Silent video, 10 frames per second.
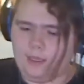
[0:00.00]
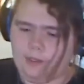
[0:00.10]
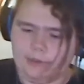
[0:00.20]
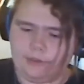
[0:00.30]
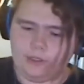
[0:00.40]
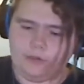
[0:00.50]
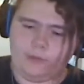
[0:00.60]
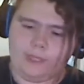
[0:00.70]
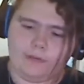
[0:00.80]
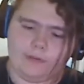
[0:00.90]
So
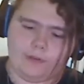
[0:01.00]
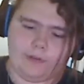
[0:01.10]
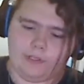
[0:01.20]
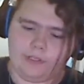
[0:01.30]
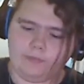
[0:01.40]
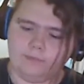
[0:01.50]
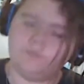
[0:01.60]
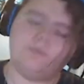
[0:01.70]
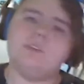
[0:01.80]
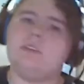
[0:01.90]
without further ado,
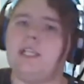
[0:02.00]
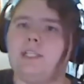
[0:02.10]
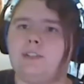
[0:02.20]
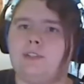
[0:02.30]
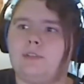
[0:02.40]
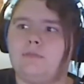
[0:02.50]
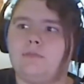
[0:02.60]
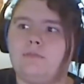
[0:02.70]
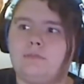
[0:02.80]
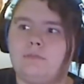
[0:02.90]
let's
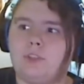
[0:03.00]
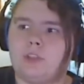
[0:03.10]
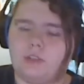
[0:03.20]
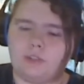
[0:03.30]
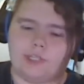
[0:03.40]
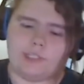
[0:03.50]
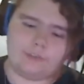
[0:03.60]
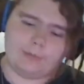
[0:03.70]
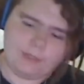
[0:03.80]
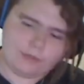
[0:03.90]
start the
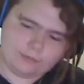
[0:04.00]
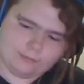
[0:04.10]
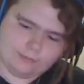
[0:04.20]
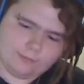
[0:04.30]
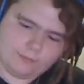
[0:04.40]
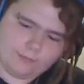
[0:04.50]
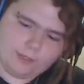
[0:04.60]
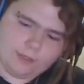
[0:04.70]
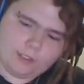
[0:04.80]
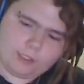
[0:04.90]
transformation.
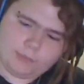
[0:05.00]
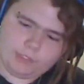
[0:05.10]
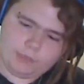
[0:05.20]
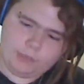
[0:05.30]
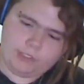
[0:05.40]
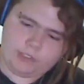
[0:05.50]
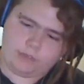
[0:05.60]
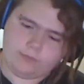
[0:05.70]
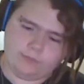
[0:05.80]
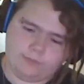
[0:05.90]
So what you want to
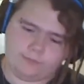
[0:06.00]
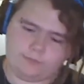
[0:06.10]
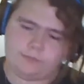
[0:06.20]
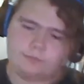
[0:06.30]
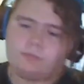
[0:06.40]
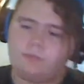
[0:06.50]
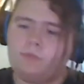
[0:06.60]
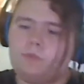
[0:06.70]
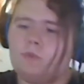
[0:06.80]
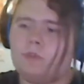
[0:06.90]
do
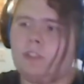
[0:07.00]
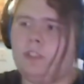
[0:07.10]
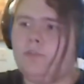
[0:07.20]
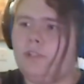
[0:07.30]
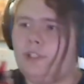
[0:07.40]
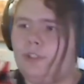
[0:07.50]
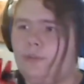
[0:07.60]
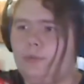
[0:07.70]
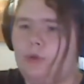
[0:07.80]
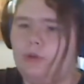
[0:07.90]
is first
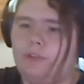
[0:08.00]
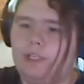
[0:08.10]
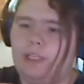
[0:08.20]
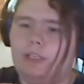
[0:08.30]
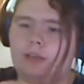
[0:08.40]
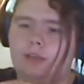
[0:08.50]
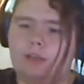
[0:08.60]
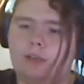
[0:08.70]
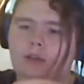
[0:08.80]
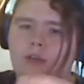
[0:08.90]
remove the
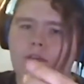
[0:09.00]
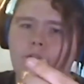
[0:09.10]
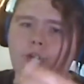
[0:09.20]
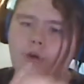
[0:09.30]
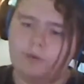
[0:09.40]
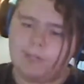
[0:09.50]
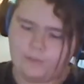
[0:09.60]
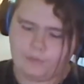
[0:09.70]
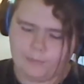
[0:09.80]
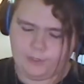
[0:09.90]
no
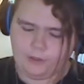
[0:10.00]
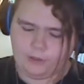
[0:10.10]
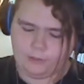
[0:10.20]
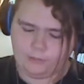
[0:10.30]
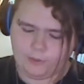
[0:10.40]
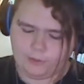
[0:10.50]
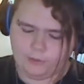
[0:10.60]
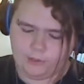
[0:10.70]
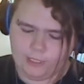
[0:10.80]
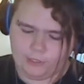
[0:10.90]
rays from his arms
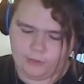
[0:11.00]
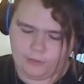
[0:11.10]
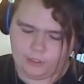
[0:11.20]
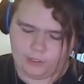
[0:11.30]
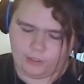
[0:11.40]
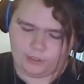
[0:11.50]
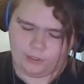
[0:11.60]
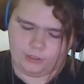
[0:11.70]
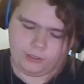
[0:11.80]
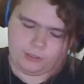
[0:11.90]
and just
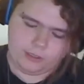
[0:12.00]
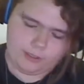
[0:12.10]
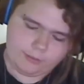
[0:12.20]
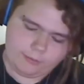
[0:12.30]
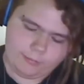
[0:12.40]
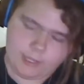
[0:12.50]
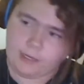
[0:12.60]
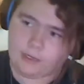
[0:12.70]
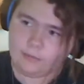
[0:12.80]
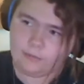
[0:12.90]

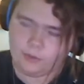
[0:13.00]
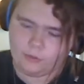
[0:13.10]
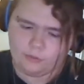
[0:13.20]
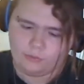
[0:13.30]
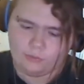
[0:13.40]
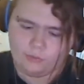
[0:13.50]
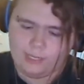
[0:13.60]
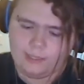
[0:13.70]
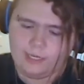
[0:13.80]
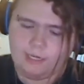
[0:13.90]
peg him
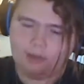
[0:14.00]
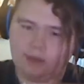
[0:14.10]
right there